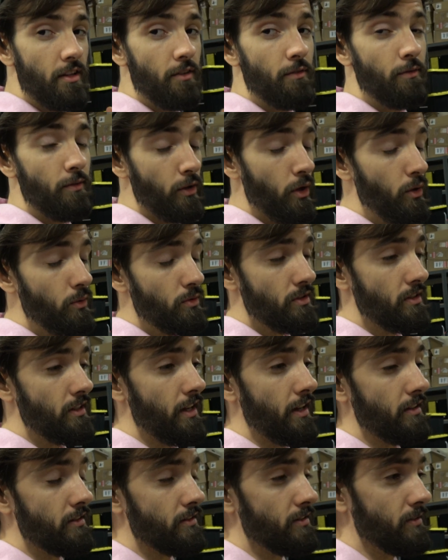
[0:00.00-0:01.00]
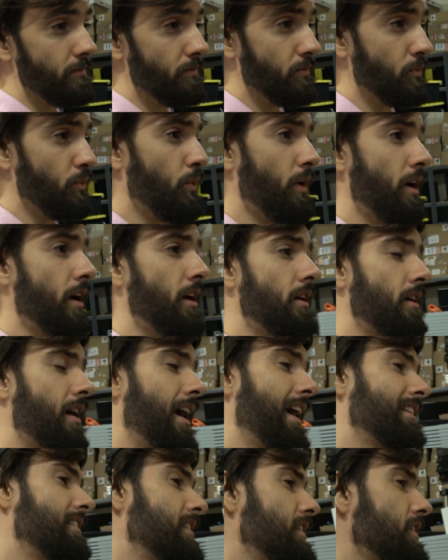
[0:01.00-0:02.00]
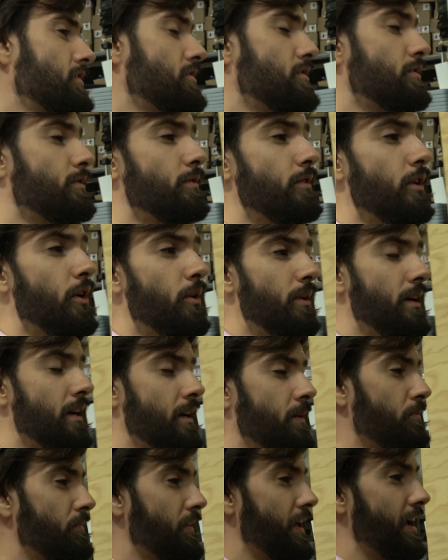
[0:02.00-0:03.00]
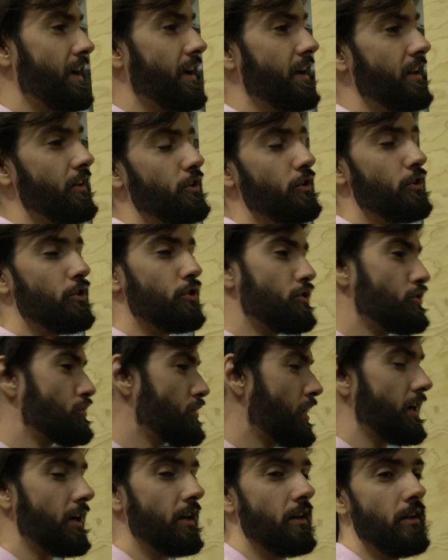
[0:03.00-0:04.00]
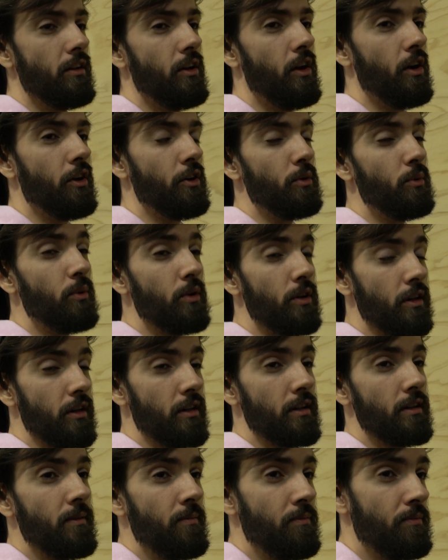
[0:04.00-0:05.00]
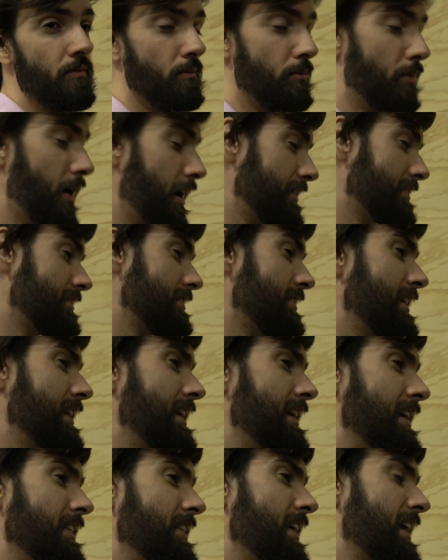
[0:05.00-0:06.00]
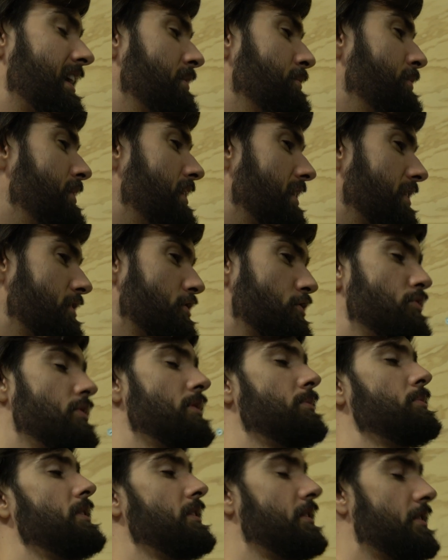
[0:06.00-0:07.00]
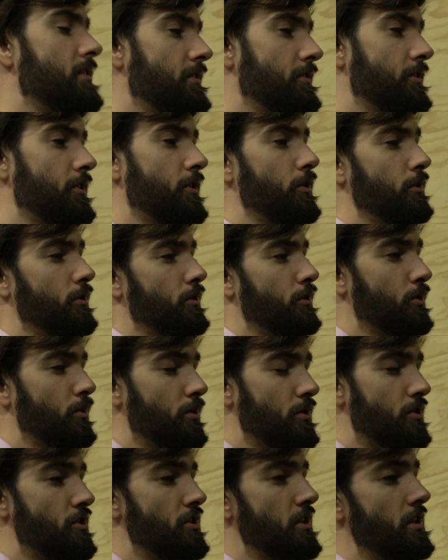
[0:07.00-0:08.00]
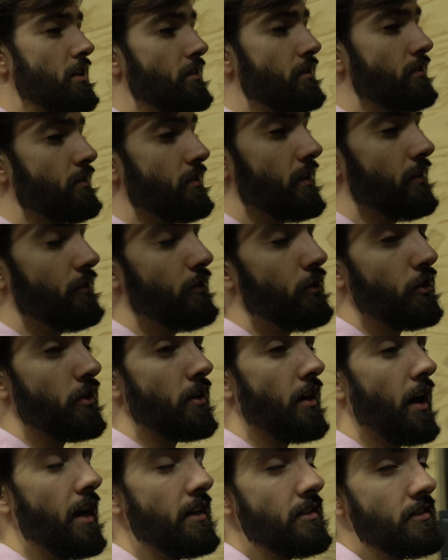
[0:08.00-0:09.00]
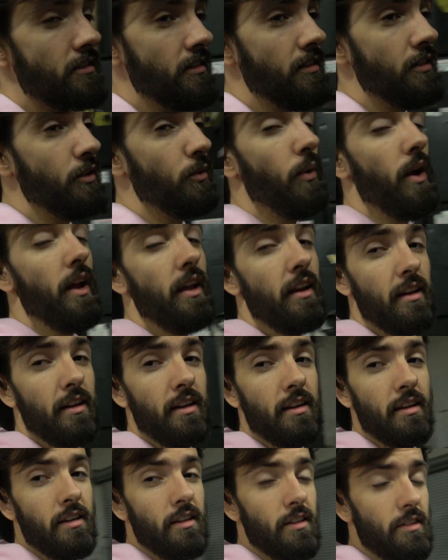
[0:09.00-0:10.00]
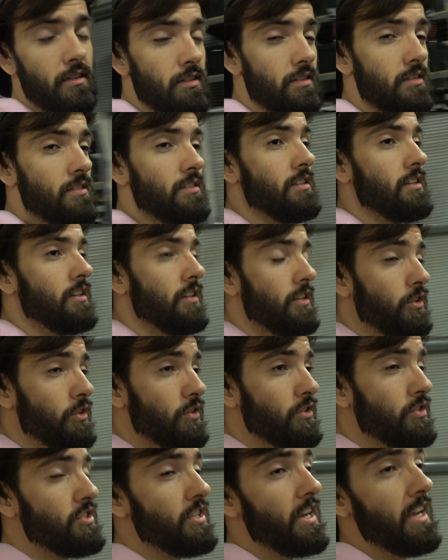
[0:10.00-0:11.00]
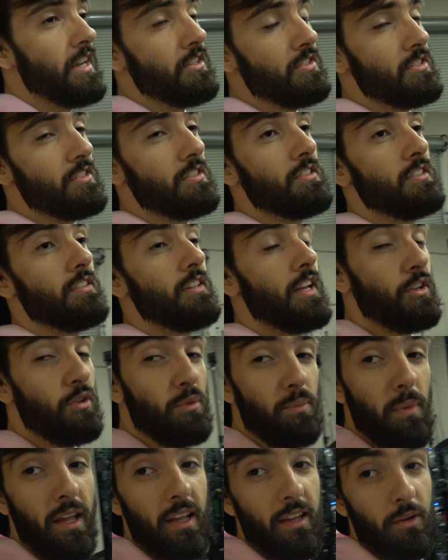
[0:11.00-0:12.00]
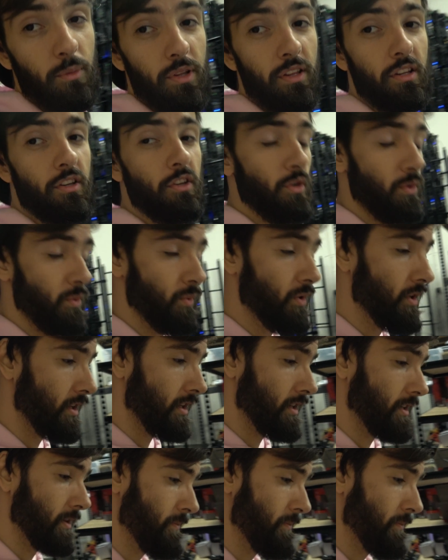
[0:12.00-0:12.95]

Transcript: the flow state, where ideas are flowing and you're trucking along your work. But that can be extremely difficult to achieve if you're constantly waiting to see your changes that you make within your work.